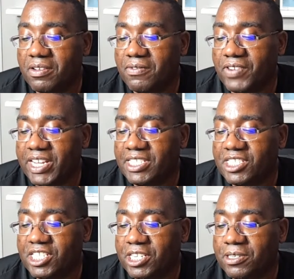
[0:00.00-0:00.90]
vice
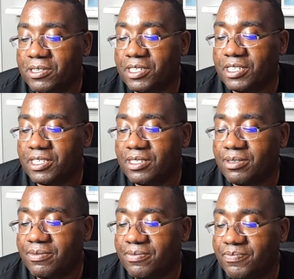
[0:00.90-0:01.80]
chair
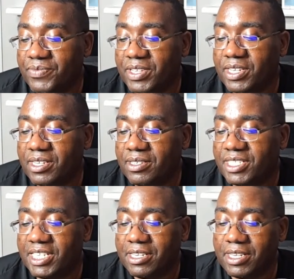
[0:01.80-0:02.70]
of the
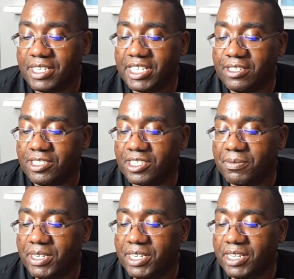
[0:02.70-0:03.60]
Senate Intelligence
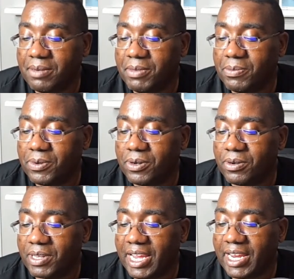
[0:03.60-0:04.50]
Committee a member of
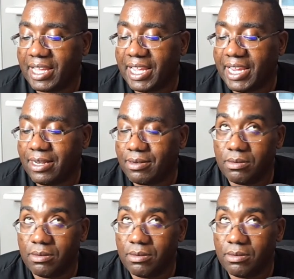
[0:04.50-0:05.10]
the Gang of Eight.